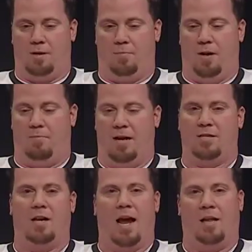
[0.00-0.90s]
but my
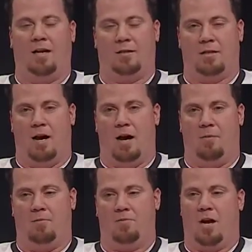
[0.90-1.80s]
son, Alex, it
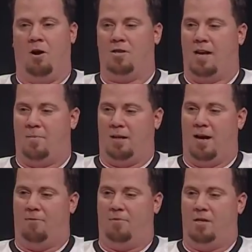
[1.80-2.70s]
was the hardest day of my
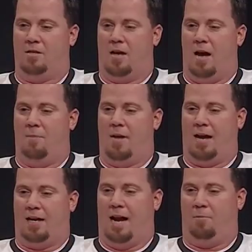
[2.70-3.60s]
life, was
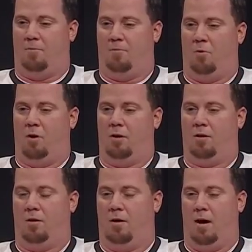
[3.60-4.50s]
back in April
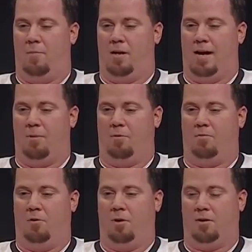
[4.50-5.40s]
4th, Monday, April
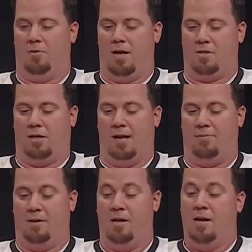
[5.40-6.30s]
4th,
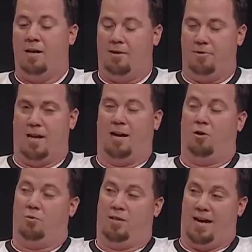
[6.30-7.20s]
2011, he was
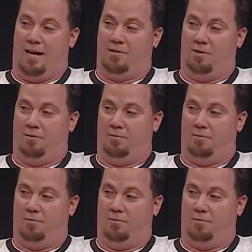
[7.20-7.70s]
diagnosed with cancer.